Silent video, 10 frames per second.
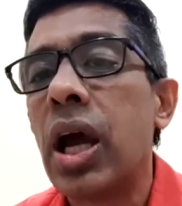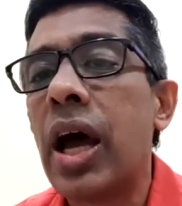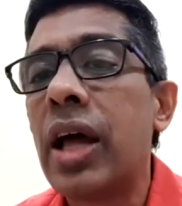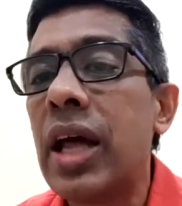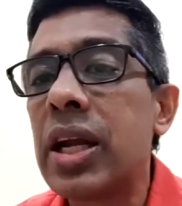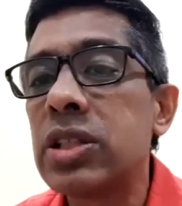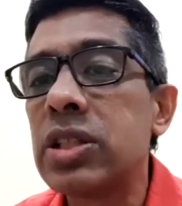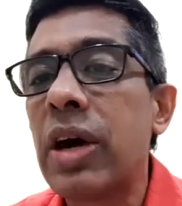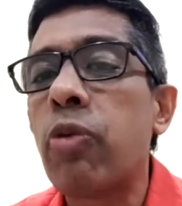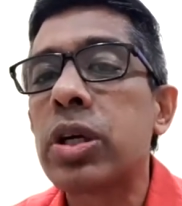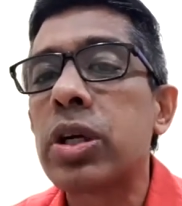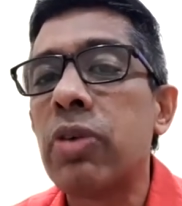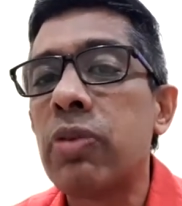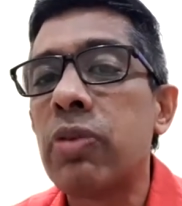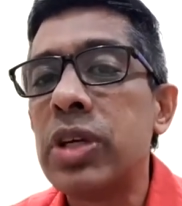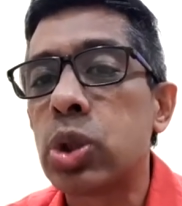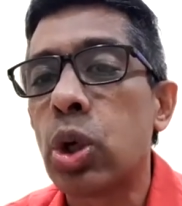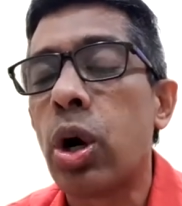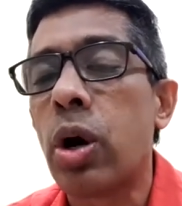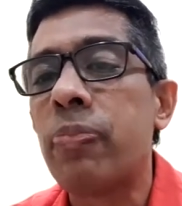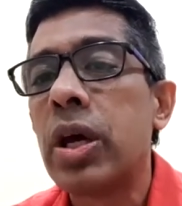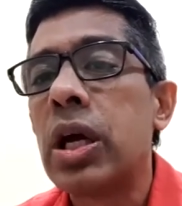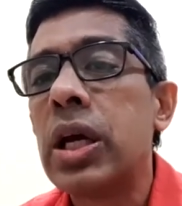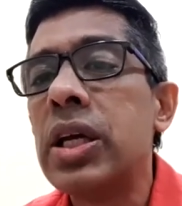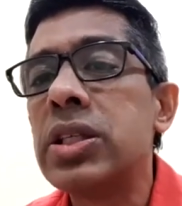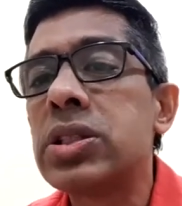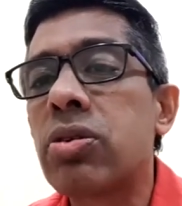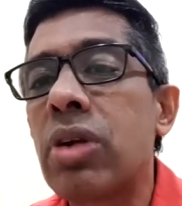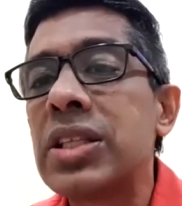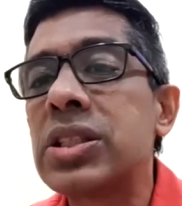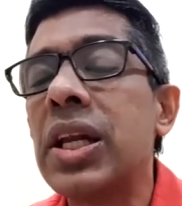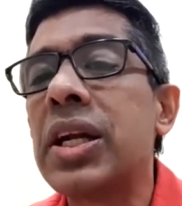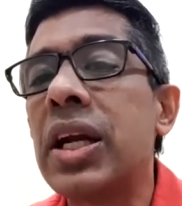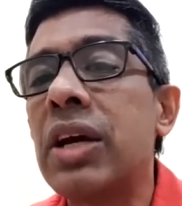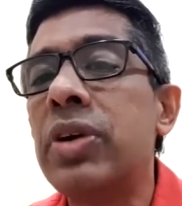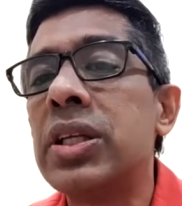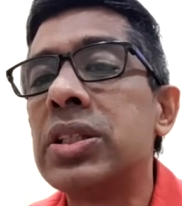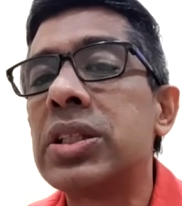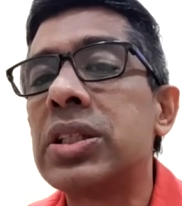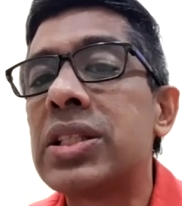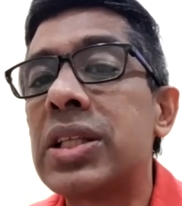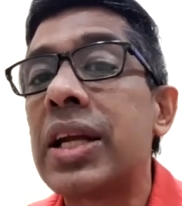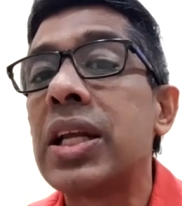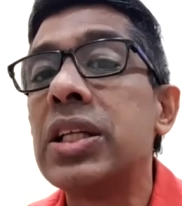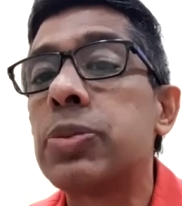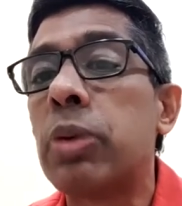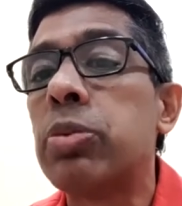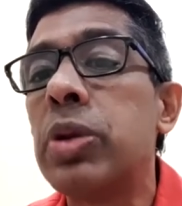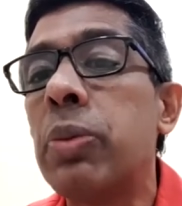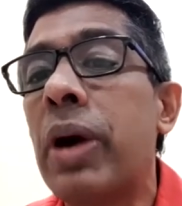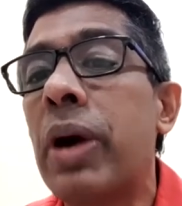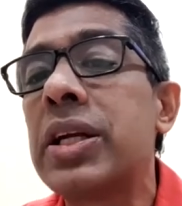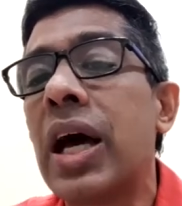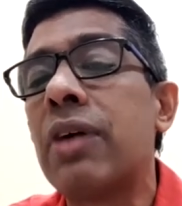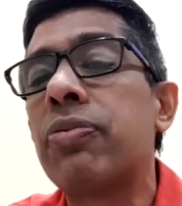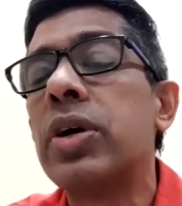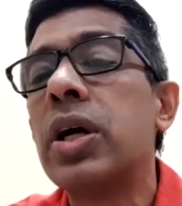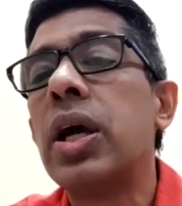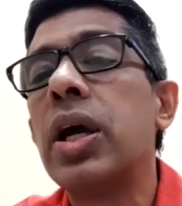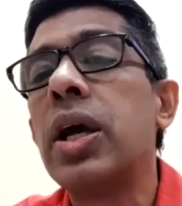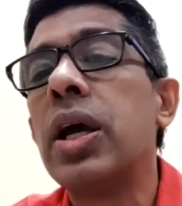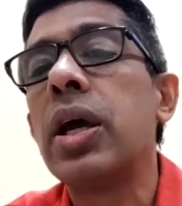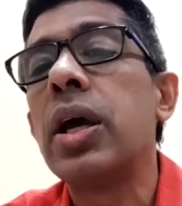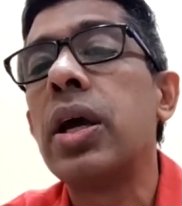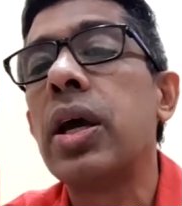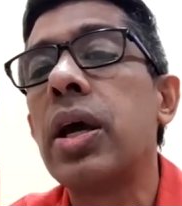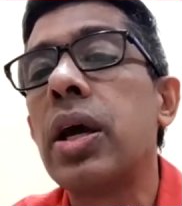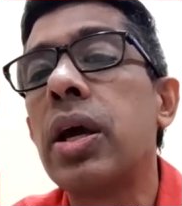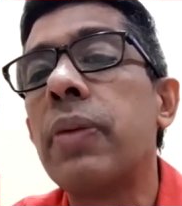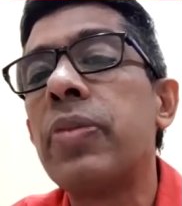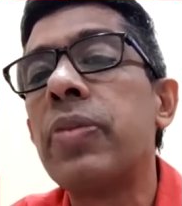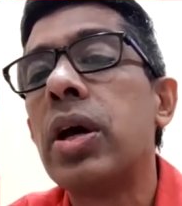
And that is why whatever we saw is translated evidence that statins probably might have a